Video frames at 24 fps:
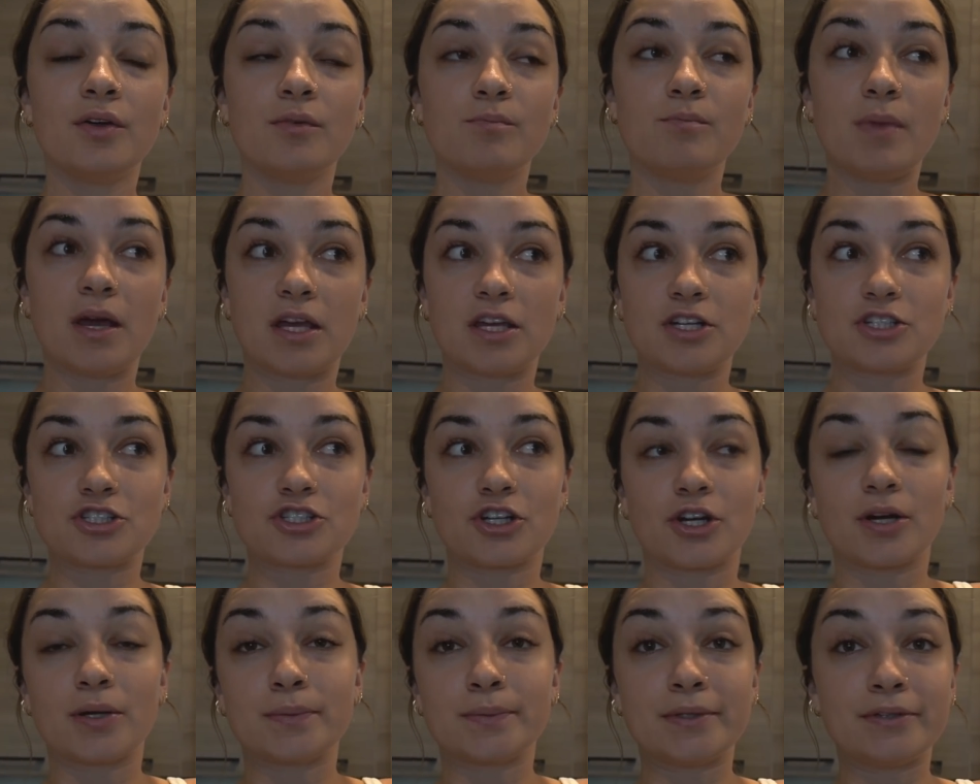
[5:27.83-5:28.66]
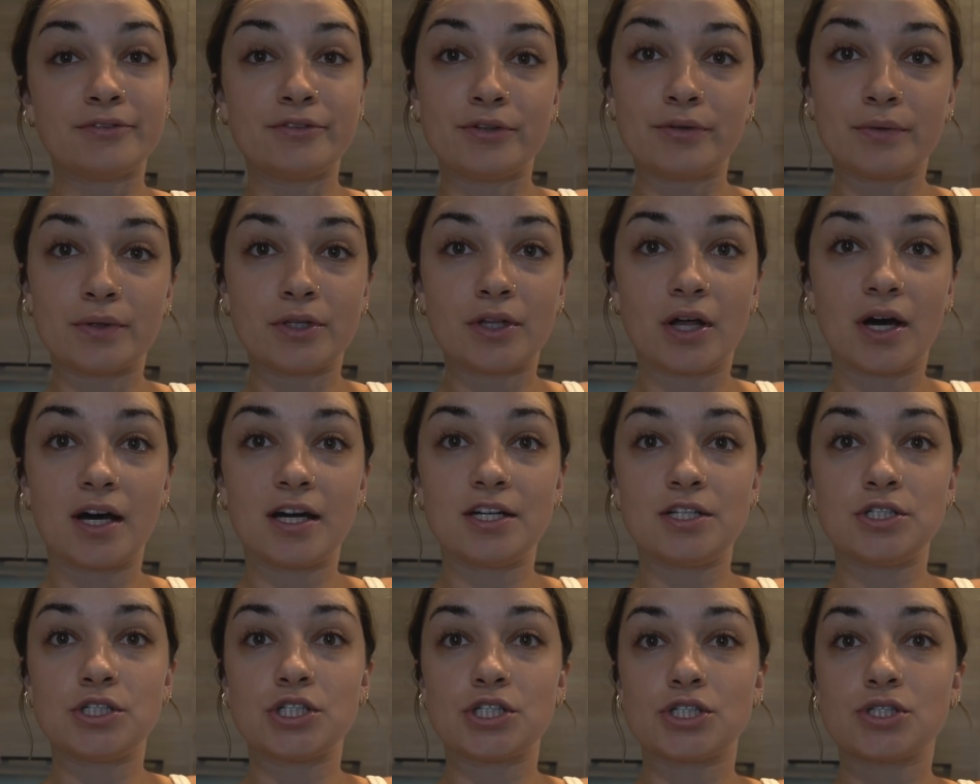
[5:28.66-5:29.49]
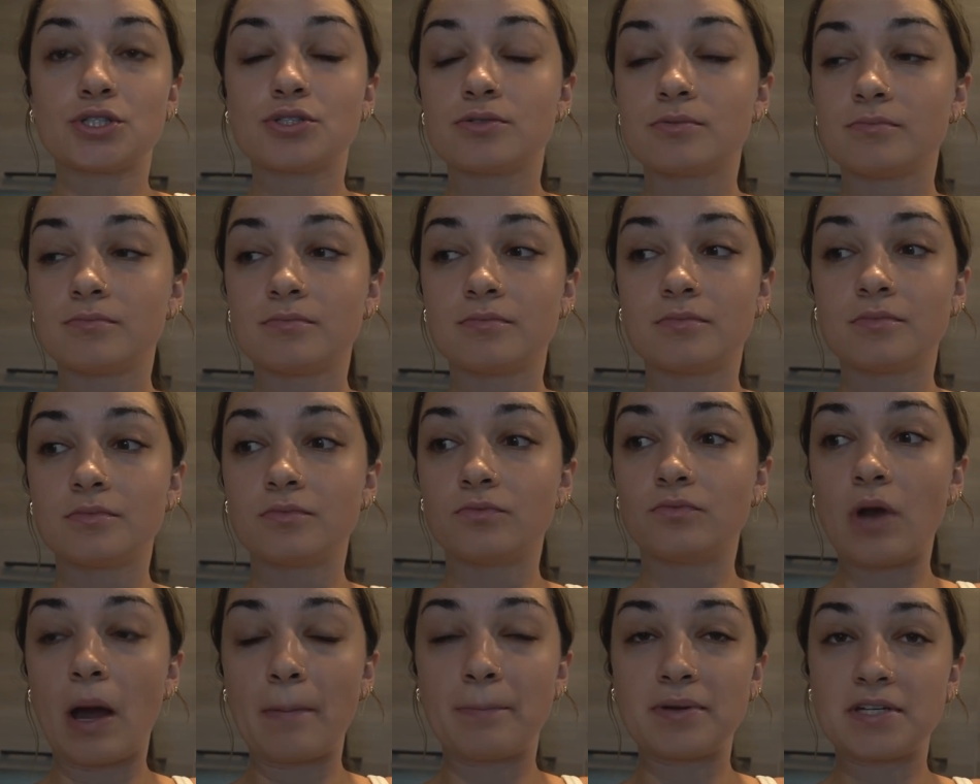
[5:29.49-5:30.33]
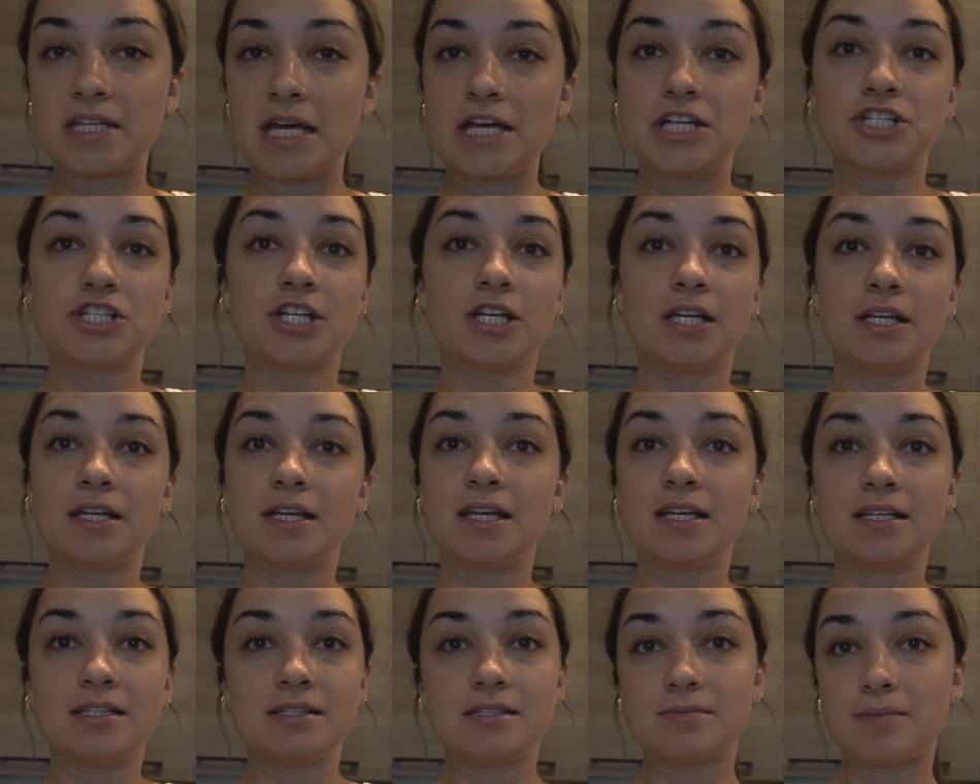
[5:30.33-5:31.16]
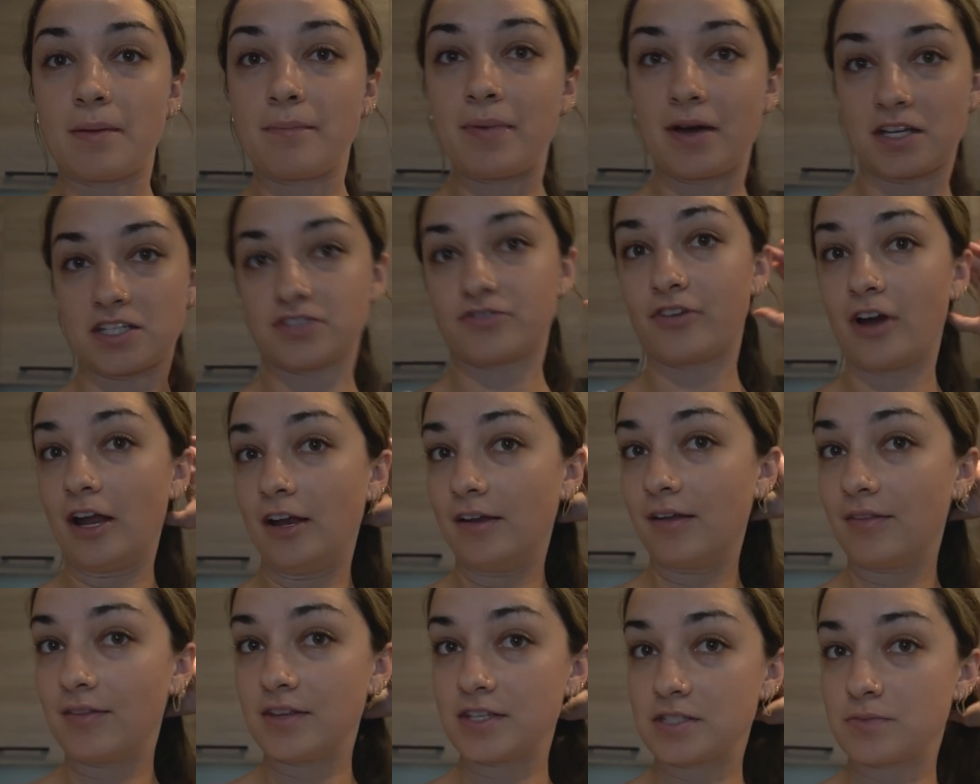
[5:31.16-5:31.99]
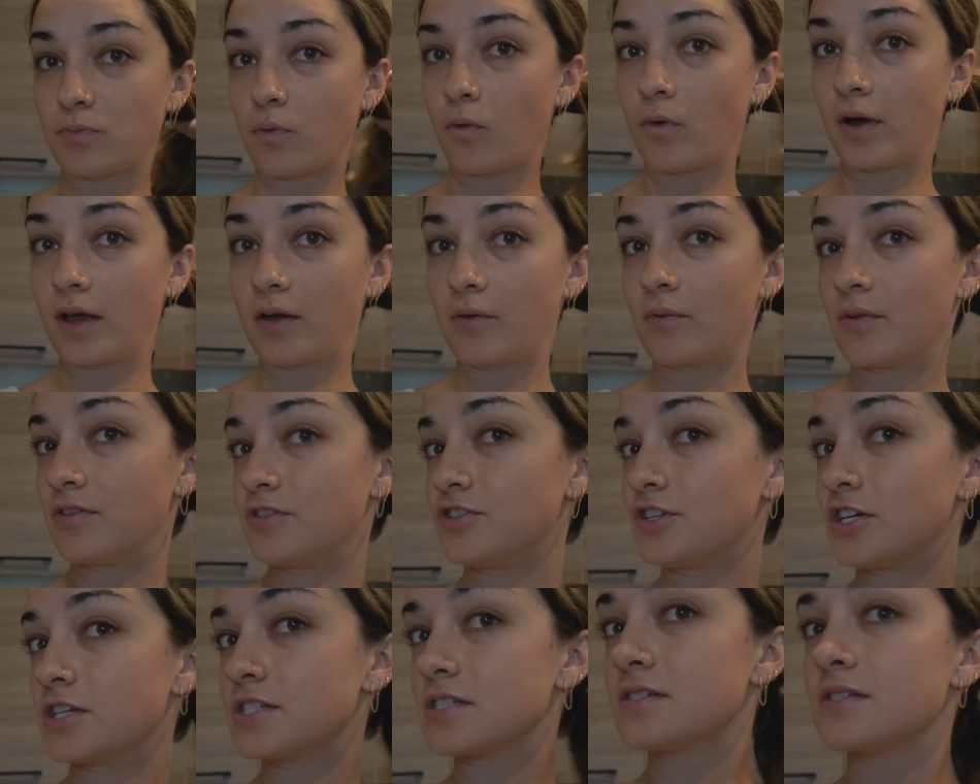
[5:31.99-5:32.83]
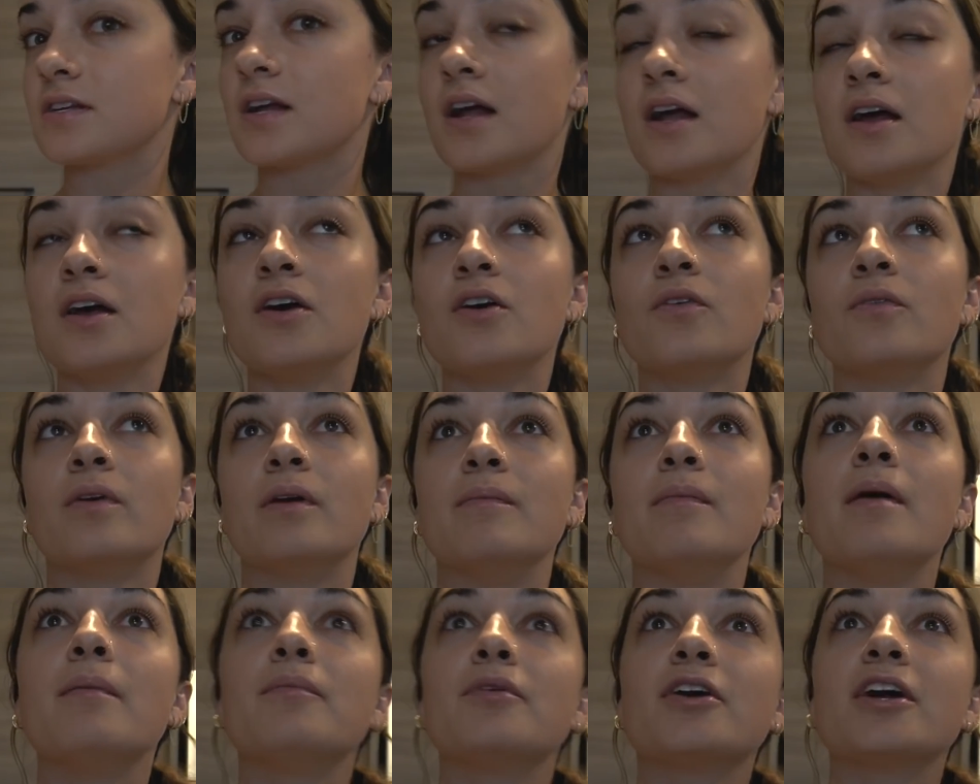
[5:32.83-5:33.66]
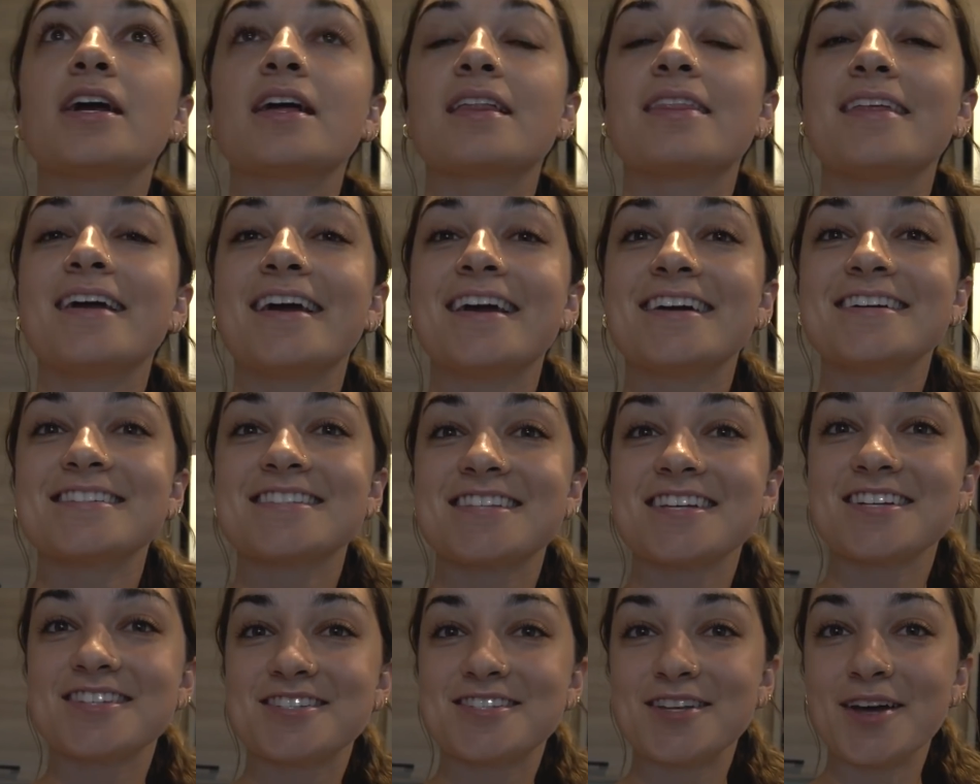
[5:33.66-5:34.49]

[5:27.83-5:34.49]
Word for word: making sure I review a lot and just repetition is my best friend at this point with just remembering things.